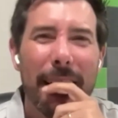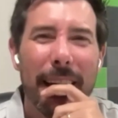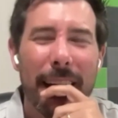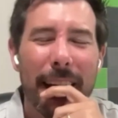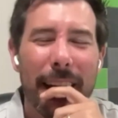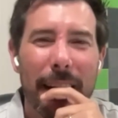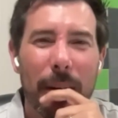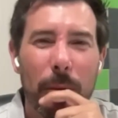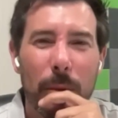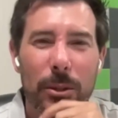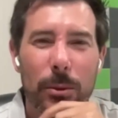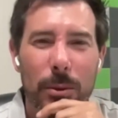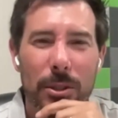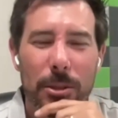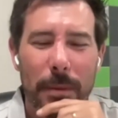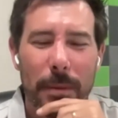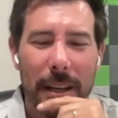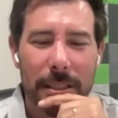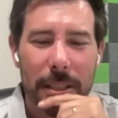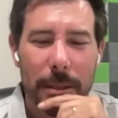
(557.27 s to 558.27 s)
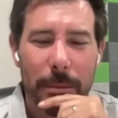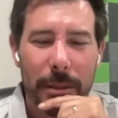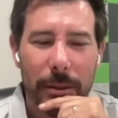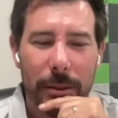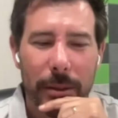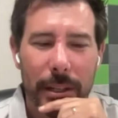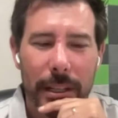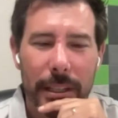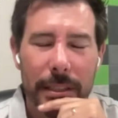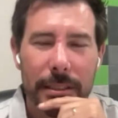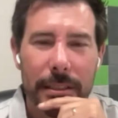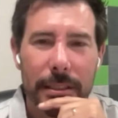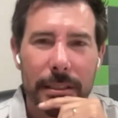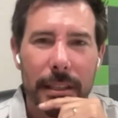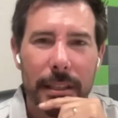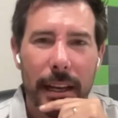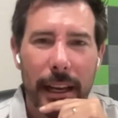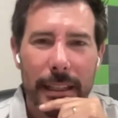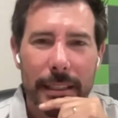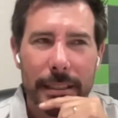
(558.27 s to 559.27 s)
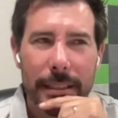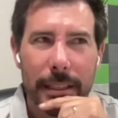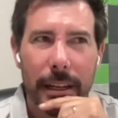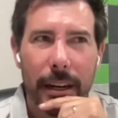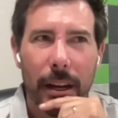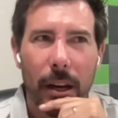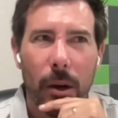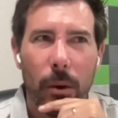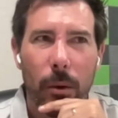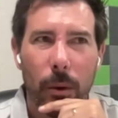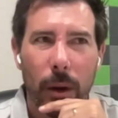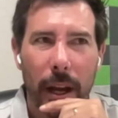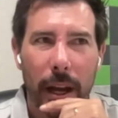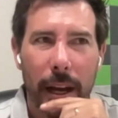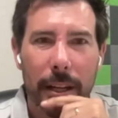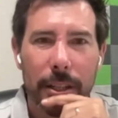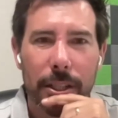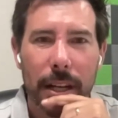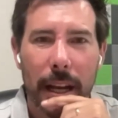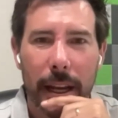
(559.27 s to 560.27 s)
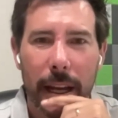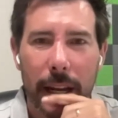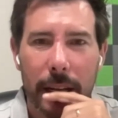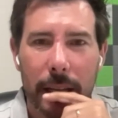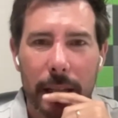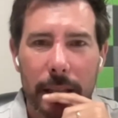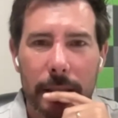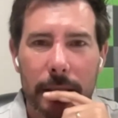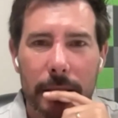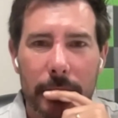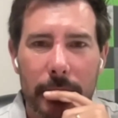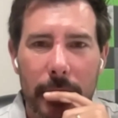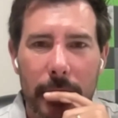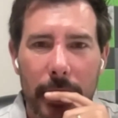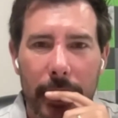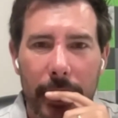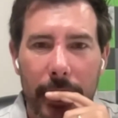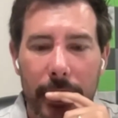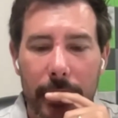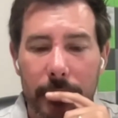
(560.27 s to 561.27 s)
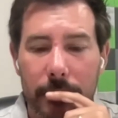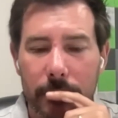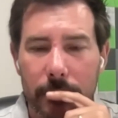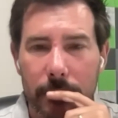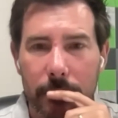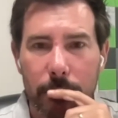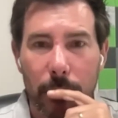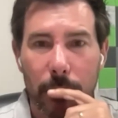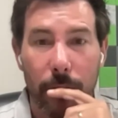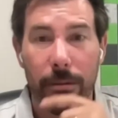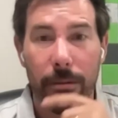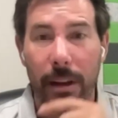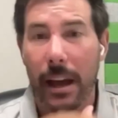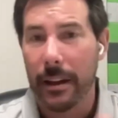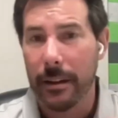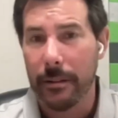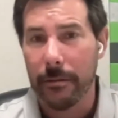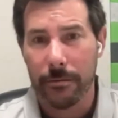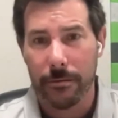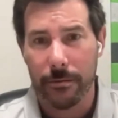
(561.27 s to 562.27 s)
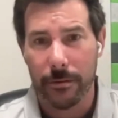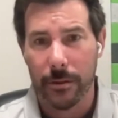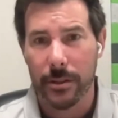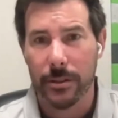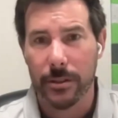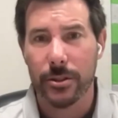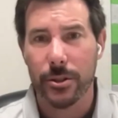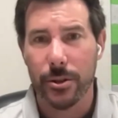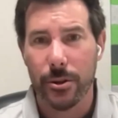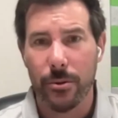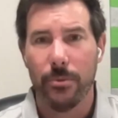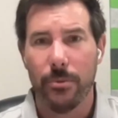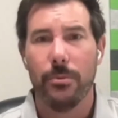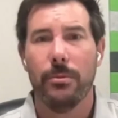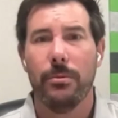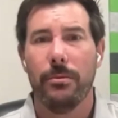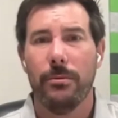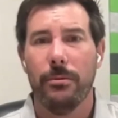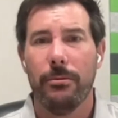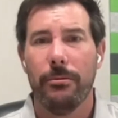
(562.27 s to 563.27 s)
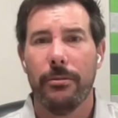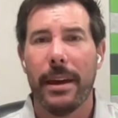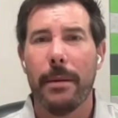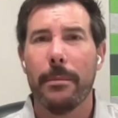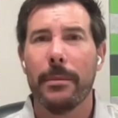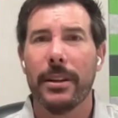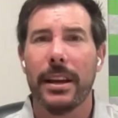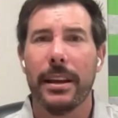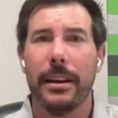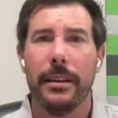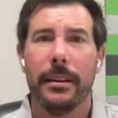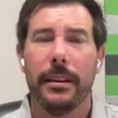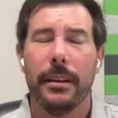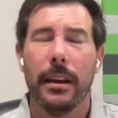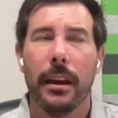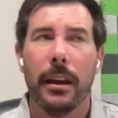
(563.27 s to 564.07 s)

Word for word: uh, with responsibilities, I said, oh, gosh, I got to I gotta provide for this new family.